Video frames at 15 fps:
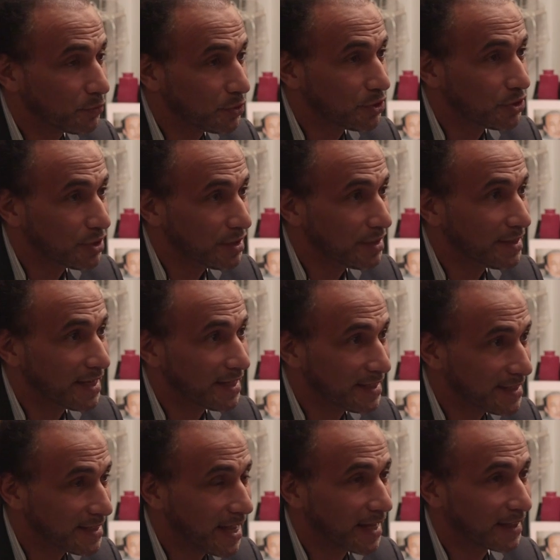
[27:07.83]
which is
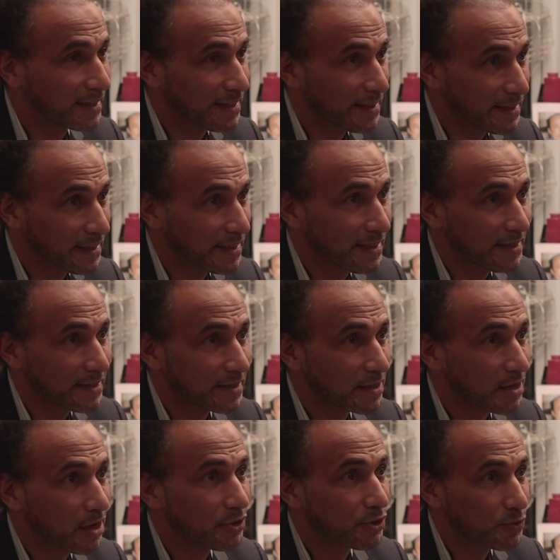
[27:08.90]
exactly
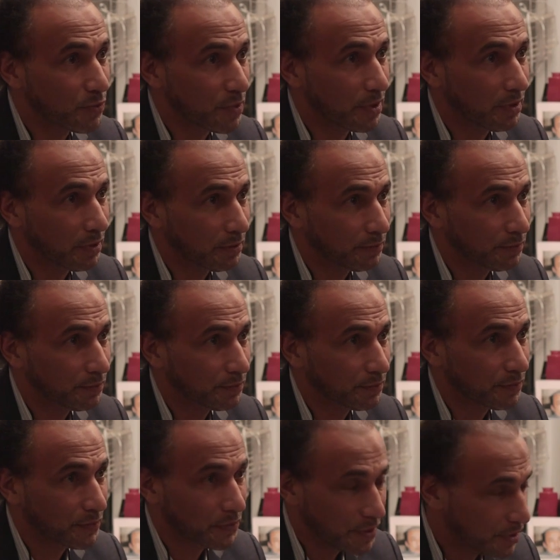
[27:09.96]
against God's will.
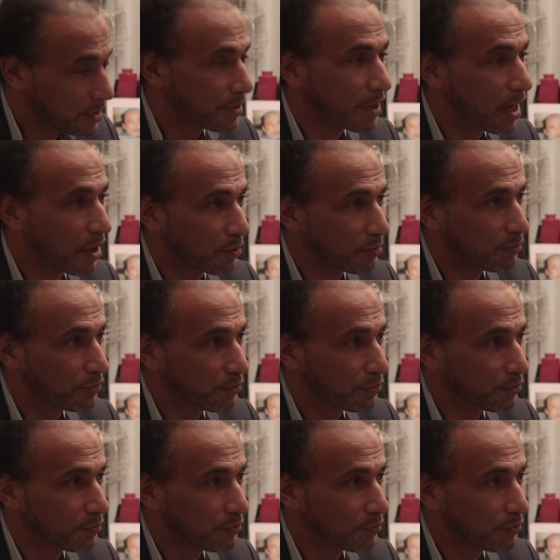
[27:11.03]
This is harb.